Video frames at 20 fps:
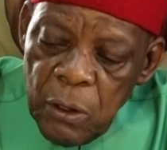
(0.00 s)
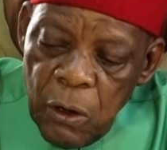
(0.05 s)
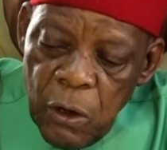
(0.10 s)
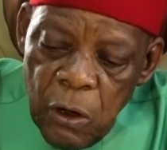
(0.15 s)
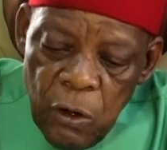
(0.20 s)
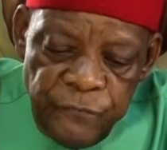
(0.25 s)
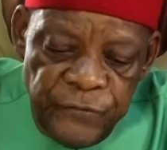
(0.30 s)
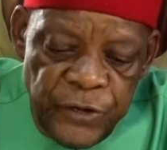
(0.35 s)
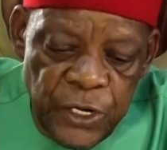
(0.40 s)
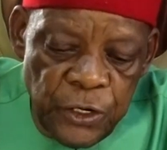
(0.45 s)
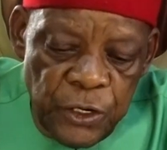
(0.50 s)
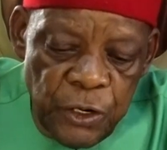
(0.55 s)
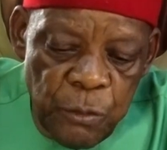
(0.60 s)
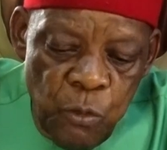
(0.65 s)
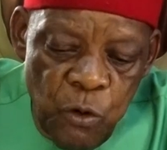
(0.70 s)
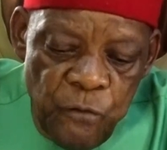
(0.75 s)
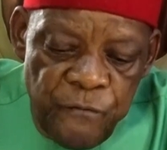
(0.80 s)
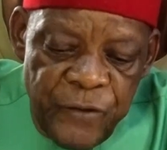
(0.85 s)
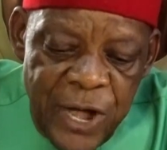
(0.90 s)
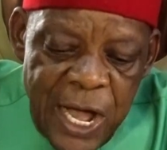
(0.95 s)
of the
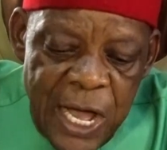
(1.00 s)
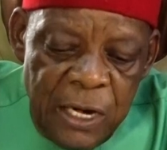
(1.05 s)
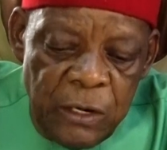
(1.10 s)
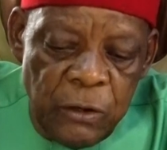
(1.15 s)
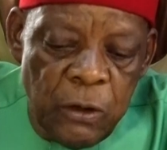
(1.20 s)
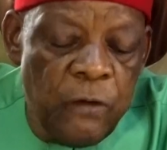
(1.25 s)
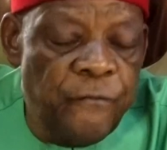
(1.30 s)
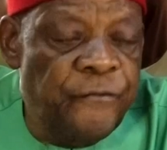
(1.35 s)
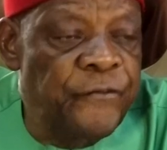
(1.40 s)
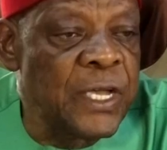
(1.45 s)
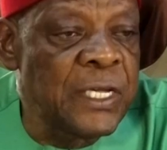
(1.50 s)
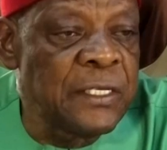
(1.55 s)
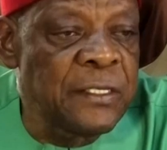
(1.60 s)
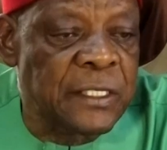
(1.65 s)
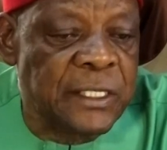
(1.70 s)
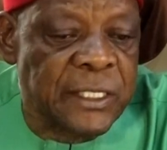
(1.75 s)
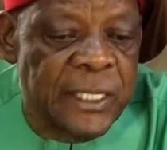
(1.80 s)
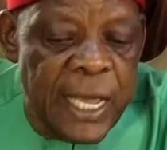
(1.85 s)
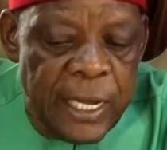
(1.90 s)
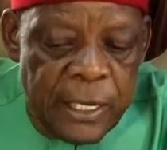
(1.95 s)
removal of
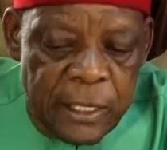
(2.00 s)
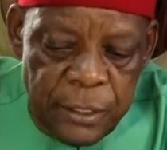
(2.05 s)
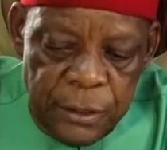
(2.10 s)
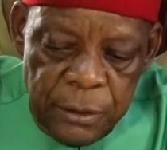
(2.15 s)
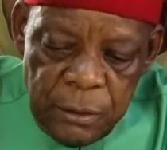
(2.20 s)
NSSEC